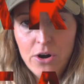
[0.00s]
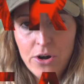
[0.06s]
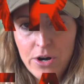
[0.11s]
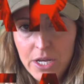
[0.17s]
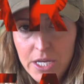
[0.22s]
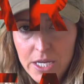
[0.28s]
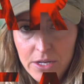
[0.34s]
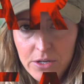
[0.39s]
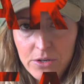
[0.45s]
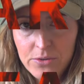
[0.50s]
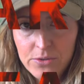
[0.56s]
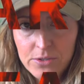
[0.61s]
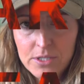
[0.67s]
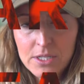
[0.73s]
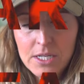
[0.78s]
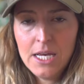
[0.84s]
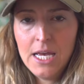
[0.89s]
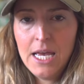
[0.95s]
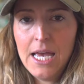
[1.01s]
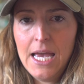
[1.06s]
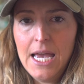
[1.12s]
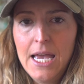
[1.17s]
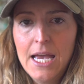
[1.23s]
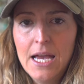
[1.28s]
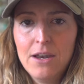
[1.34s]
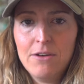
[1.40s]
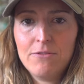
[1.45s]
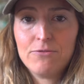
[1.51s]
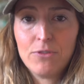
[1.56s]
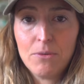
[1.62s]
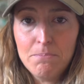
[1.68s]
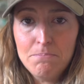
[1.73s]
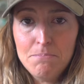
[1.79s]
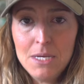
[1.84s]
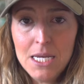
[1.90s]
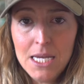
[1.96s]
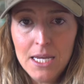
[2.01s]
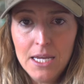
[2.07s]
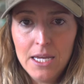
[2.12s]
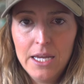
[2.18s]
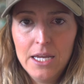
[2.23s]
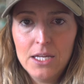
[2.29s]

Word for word: art heals, and for me,